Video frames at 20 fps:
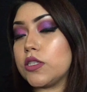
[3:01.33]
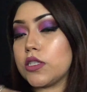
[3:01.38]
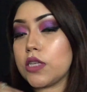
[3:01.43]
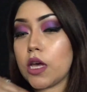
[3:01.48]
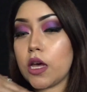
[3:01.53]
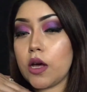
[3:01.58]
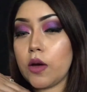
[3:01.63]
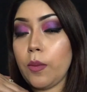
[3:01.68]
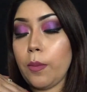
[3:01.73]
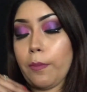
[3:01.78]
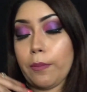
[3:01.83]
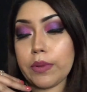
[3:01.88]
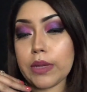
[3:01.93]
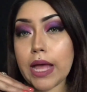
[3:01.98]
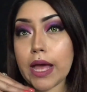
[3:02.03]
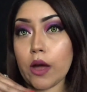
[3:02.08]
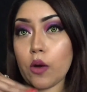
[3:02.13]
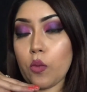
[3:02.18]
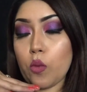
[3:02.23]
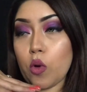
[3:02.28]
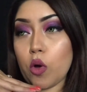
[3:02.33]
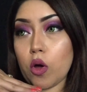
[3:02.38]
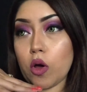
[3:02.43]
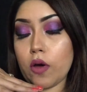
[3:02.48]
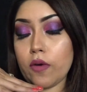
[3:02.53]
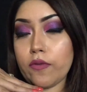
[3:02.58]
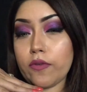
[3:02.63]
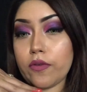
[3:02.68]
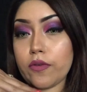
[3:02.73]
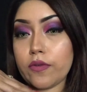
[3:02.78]
So, Black
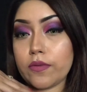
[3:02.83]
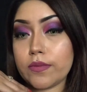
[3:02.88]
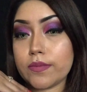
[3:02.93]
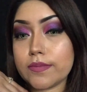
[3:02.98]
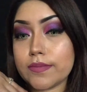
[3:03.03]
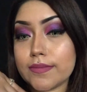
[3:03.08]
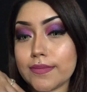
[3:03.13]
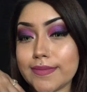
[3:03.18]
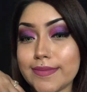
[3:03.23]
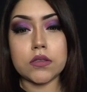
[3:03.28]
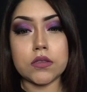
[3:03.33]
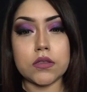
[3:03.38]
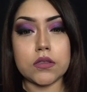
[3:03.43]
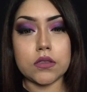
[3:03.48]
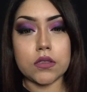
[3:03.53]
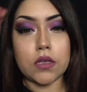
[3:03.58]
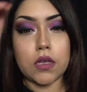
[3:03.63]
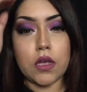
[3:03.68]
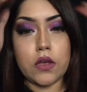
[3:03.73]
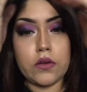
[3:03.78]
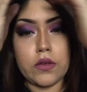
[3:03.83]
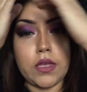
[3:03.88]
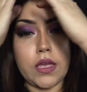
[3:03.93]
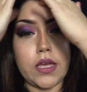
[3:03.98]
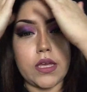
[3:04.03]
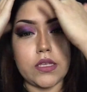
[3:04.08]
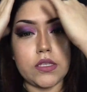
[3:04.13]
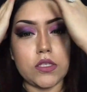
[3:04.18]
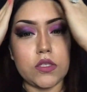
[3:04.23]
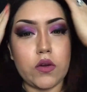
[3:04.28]
Wolf.
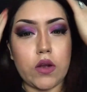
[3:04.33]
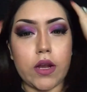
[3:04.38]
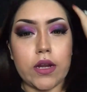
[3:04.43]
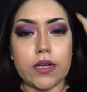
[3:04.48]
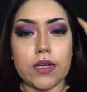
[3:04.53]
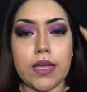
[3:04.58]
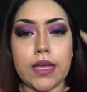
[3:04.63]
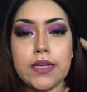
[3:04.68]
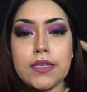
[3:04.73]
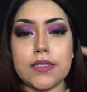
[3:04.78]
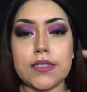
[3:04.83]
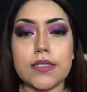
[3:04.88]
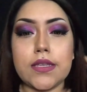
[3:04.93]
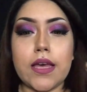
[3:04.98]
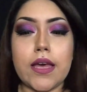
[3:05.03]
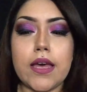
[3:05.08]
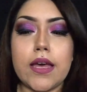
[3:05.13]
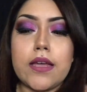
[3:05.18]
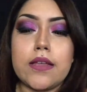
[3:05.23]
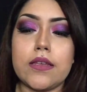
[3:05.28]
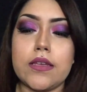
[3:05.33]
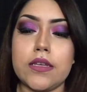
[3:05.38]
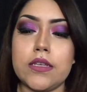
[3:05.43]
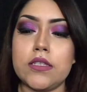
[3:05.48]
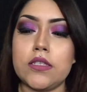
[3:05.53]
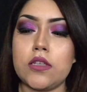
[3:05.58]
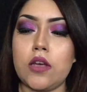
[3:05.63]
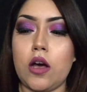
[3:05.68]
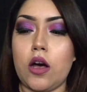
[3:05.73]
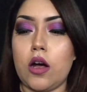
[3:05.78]
Okay, so our next set
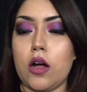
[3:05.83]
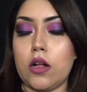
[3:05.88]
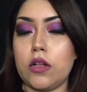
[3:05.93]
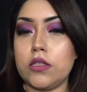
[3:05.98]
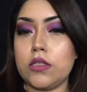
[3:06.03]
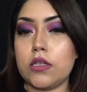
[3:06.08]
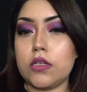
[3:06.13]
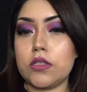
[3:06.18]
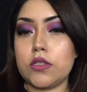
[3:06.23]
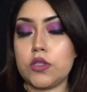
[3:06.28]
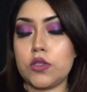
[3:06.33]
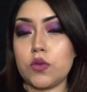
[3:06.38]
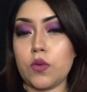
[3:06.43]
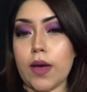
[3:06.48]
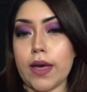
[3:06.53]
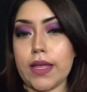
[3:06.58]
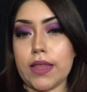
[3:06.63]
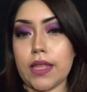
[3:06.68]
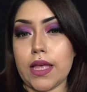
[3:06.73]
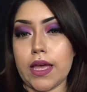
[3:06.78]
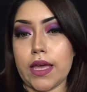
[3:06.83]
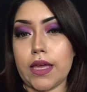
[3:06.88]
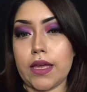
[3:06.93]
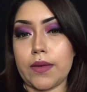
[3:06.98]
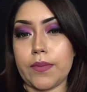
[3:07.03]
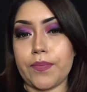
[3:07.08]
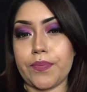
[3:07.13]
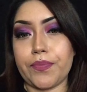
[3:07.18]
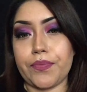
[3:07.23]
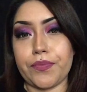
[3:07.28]
is called
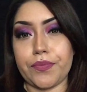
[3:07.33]
Twilight.